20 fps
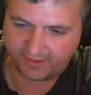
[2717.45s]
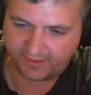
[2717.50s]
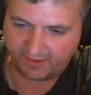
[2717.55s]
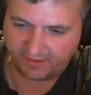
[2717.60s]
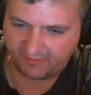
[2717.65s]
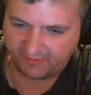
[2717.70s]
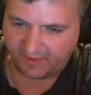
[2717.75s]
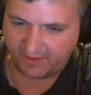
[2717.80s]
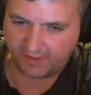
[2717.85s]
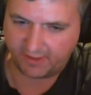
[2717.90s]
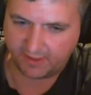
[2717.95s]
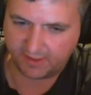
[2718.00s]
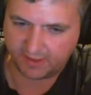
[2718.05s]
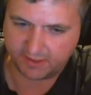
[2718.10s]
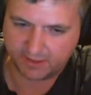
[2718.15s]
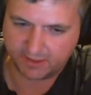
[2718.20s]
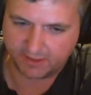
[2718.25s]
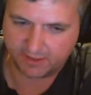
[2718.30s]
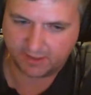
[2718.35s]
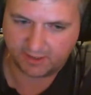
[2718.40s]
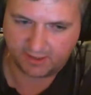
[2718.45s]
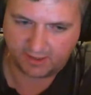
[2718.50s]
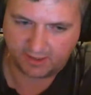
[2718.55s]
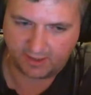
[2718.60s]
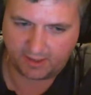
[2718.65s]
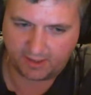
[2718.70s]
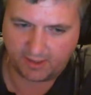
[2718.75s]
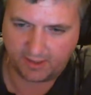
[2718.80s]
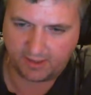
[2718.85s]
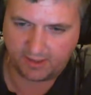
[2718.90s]
convenience
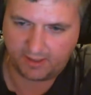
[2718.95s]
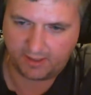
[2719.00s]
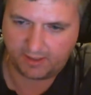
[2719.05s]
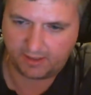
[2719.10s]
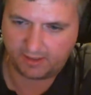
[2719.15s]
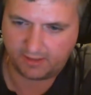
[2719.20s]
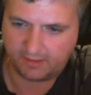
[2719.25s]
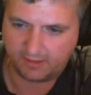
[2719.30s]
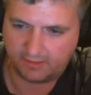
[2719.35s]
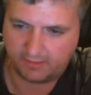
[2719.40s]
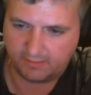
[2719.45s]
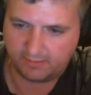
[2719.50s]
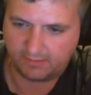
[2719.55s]
and